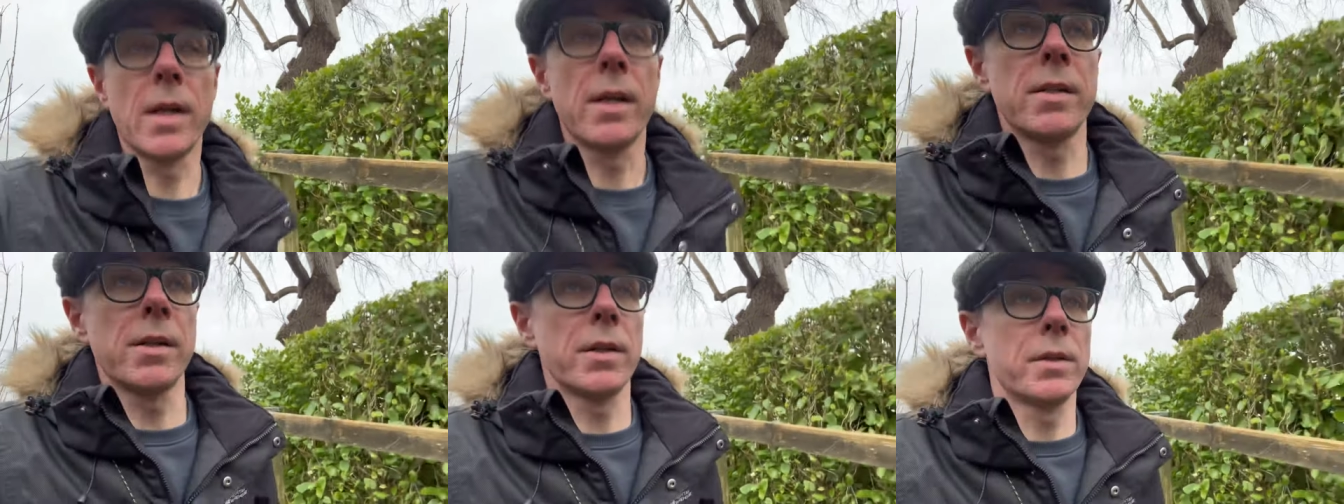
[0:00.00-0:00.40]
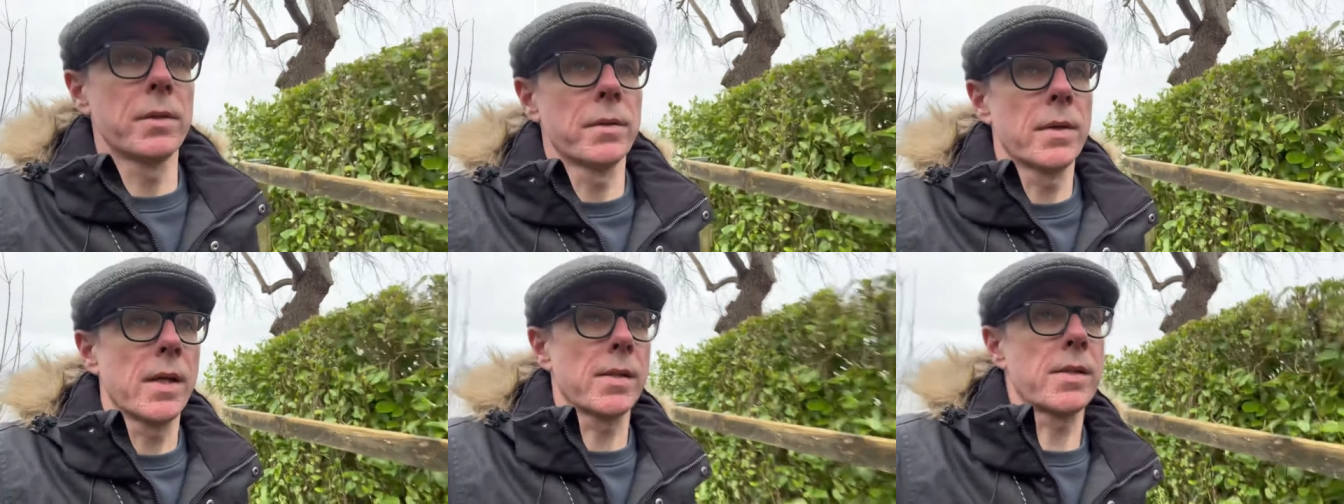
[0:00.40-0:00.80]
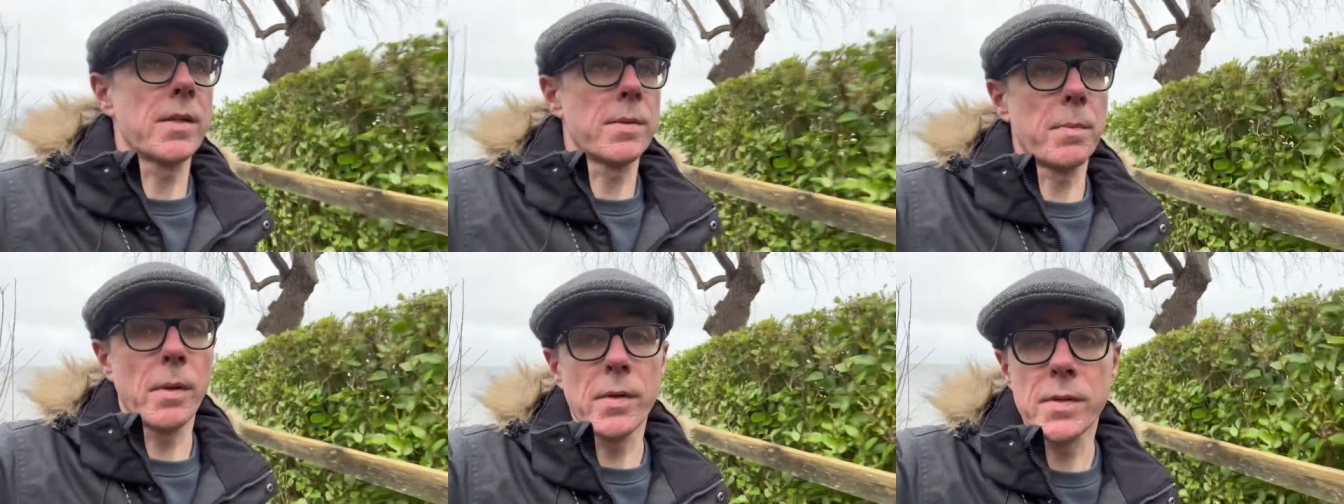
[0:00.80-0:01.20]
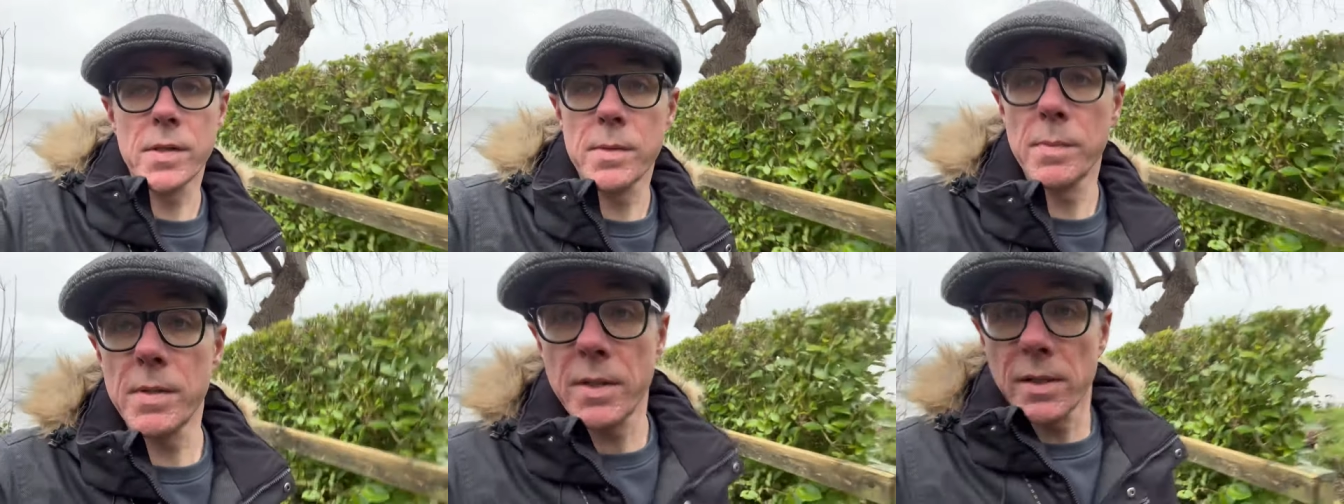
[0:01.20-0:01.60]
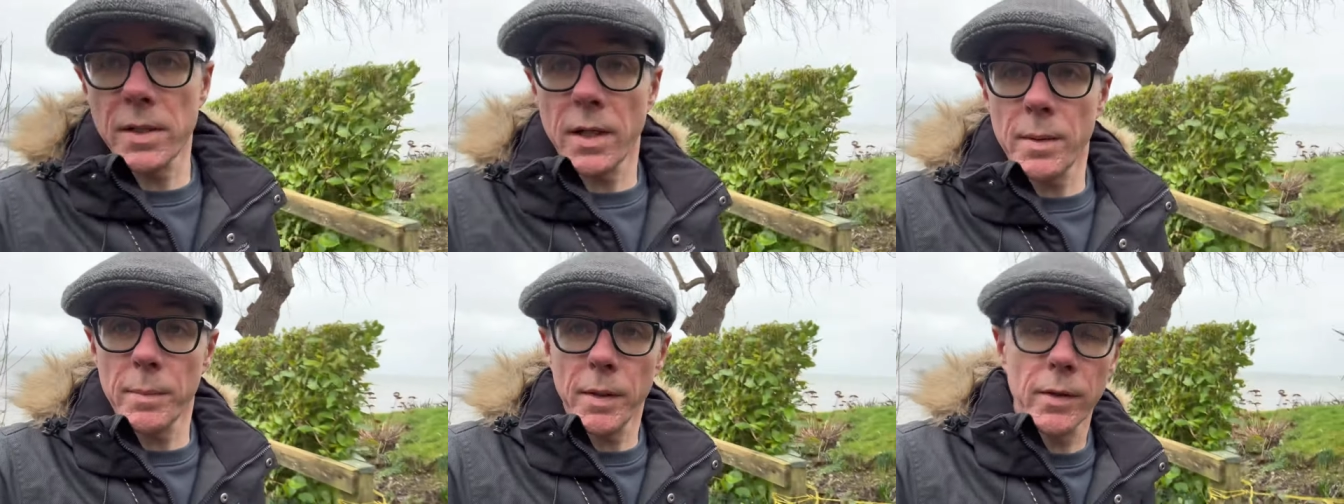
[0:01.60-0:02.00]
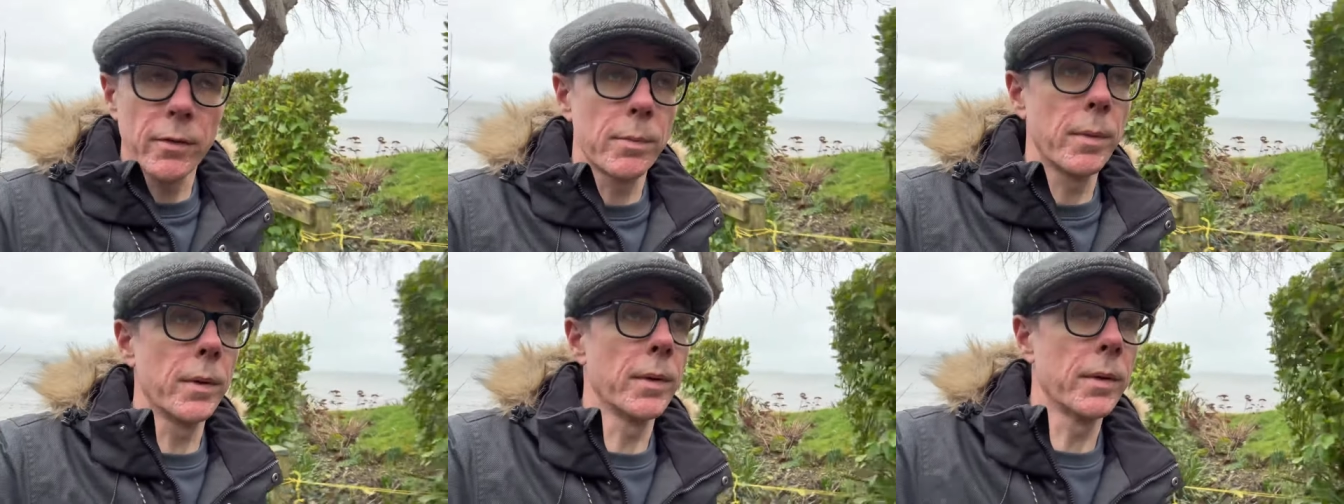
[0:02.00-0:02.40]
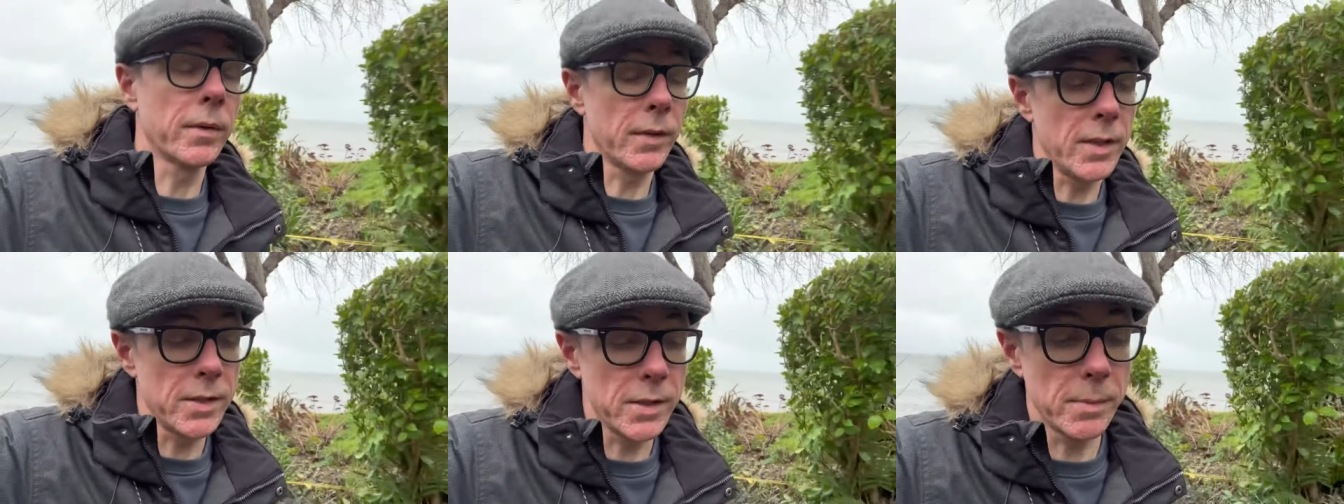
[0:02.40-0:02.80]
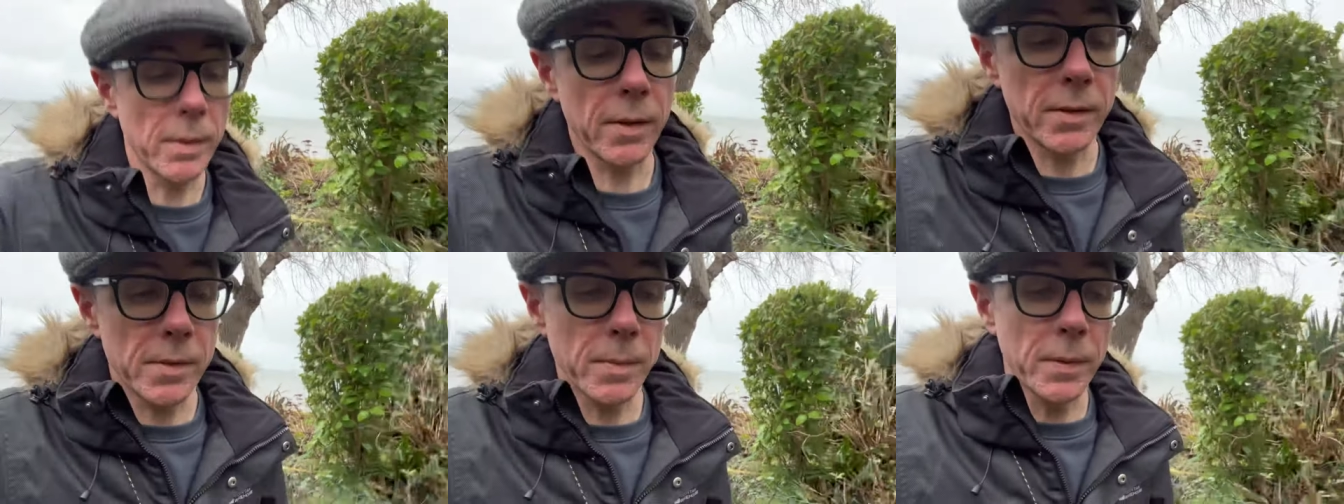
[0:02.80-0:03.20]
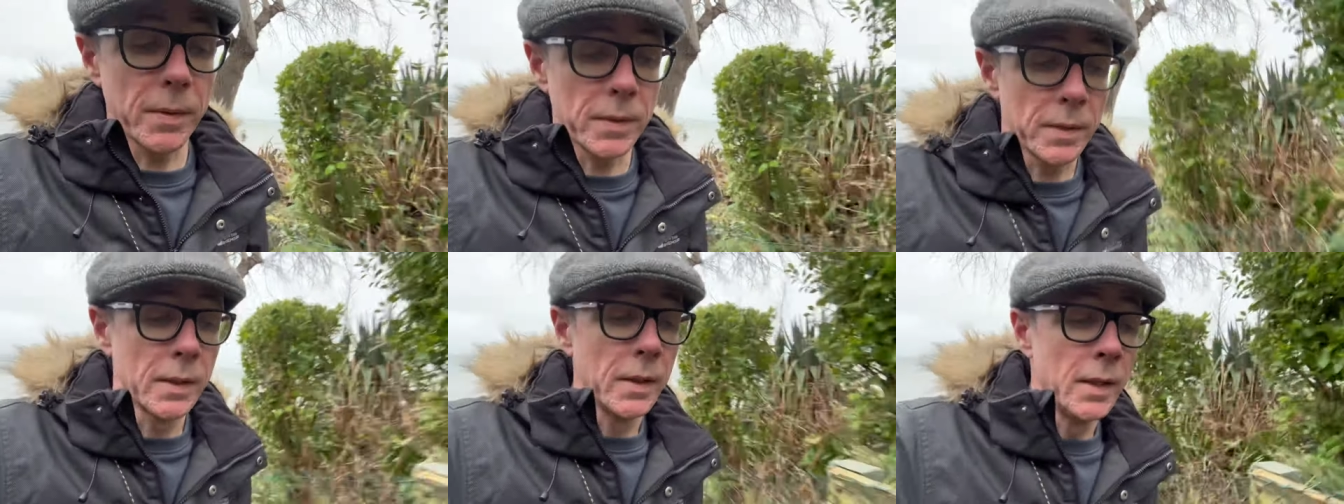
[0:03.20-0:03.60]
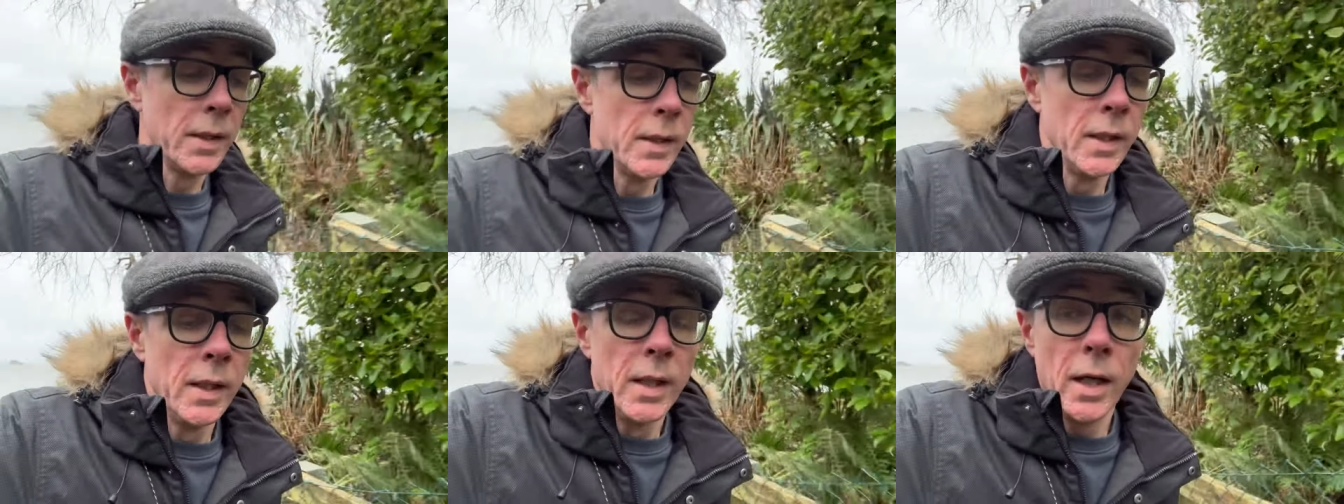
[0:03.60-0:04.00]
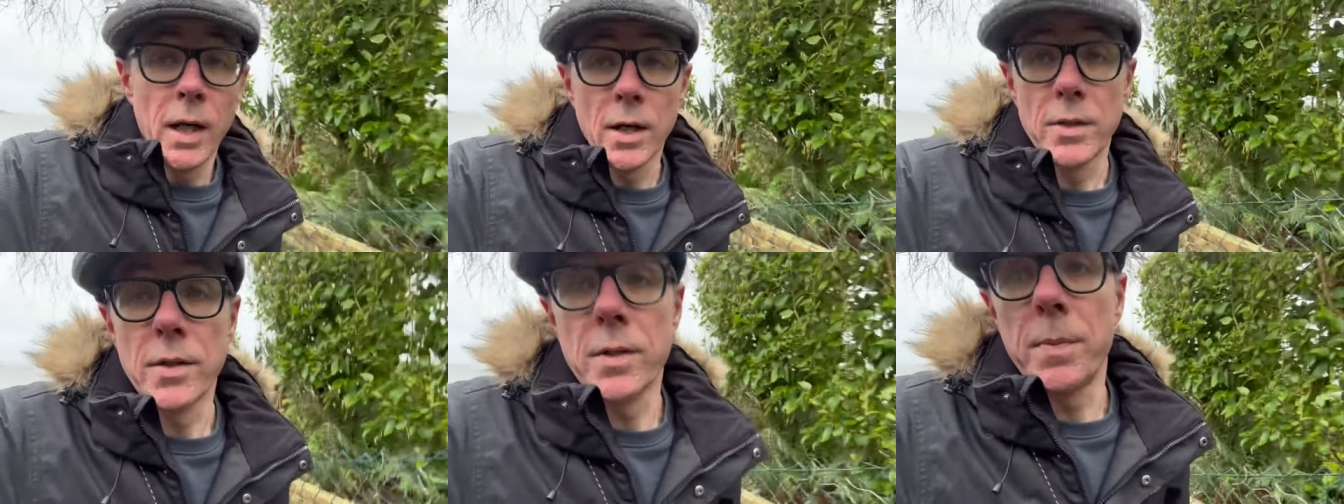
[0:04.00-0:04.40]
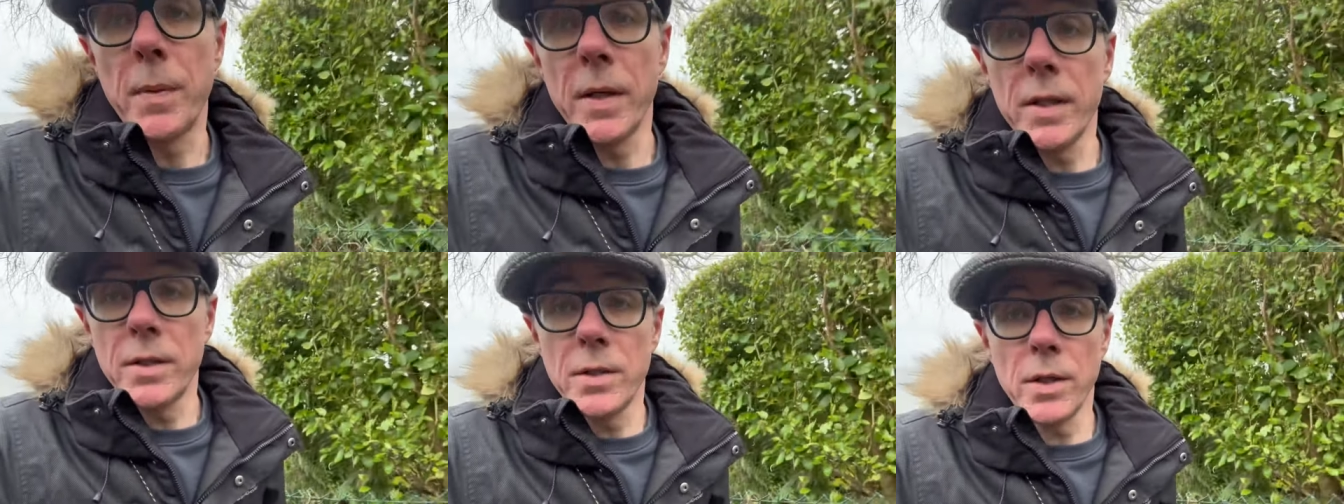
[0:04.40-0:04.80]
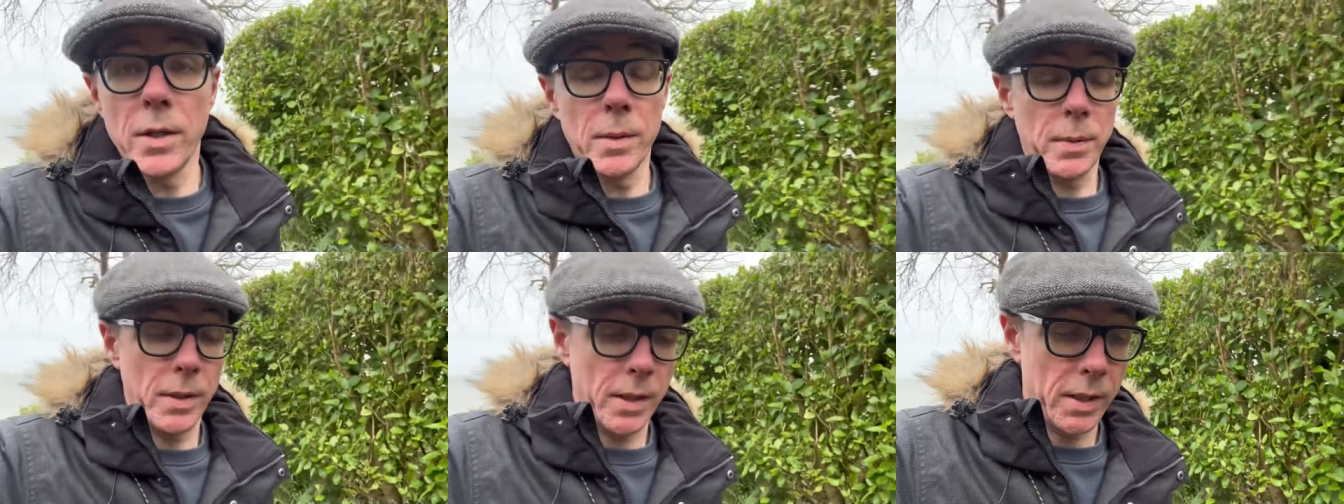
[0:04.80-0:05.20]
As usual, thanks to the sponsors, Mr Tire Motorsport, TG Motorsport, Archer Speed Shop.